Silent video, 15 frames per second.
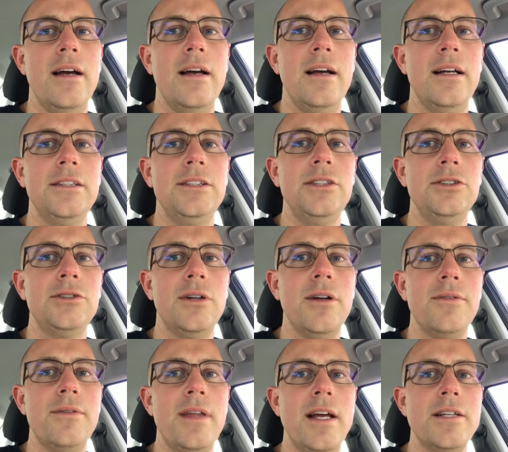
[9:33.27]
As
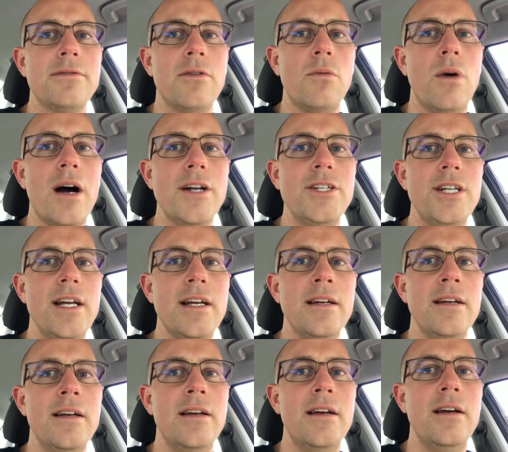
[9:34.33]
usual, thanks for watching.
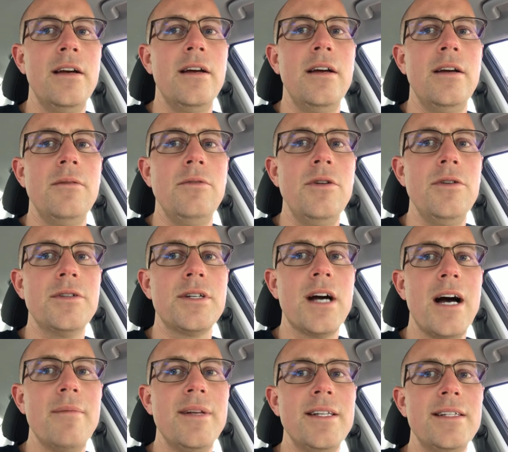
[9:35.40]
Use
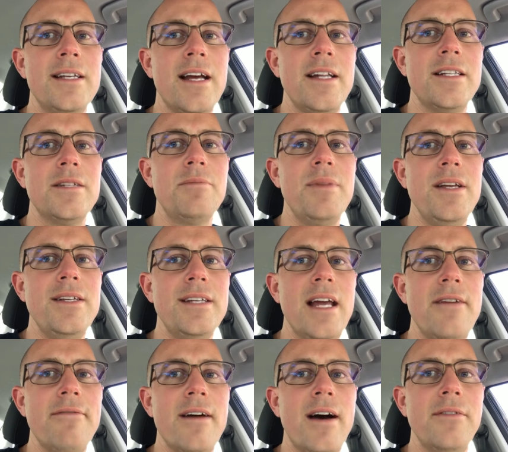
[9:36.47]
common sense, be
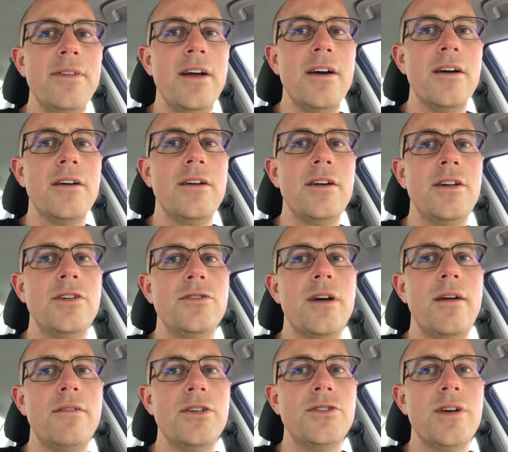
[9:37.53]
safe out there,
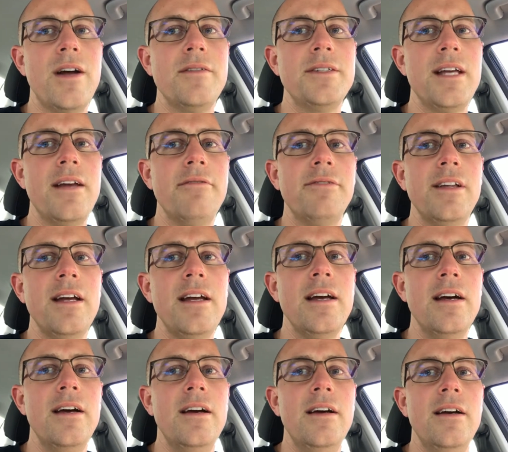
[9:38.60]
drivers drive safely.
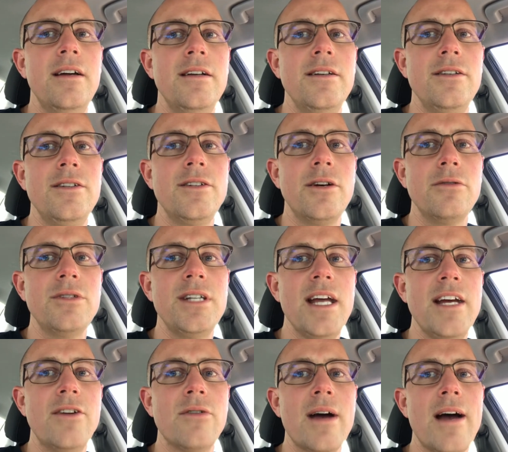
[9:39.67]
Don't
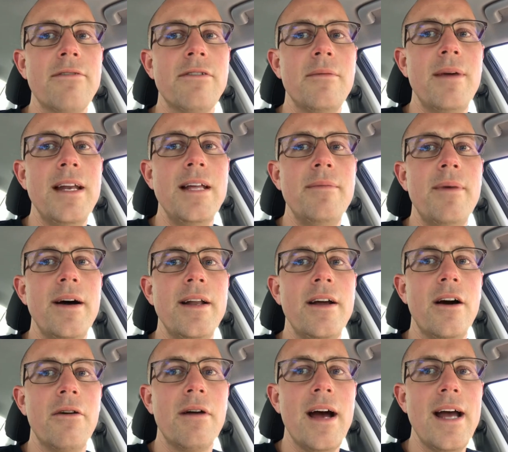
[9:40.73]
take crap from anybody,
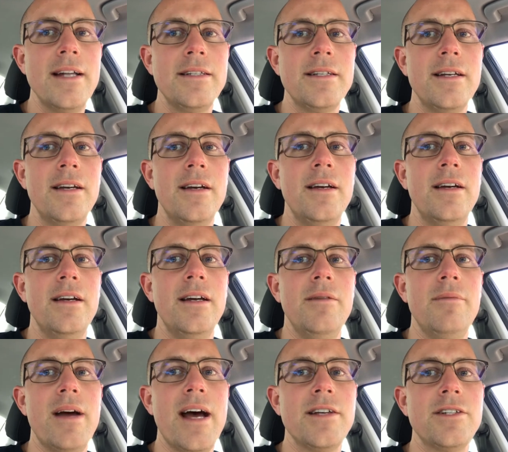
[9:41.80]
all right?
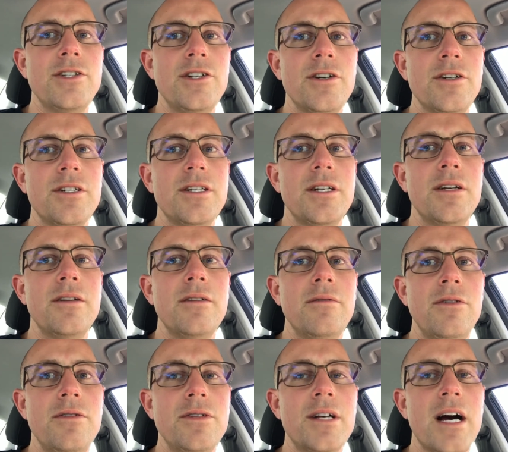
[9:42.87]
Passengers,
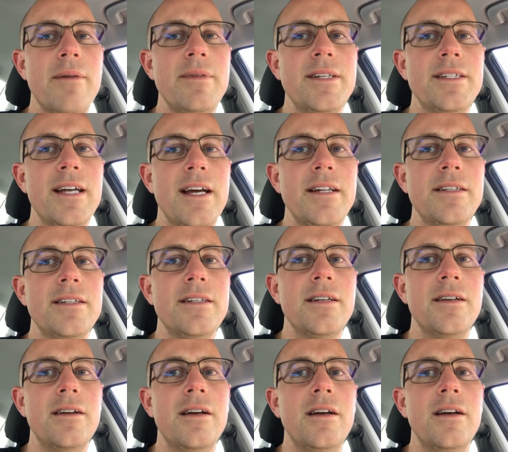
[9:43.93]
use common sense.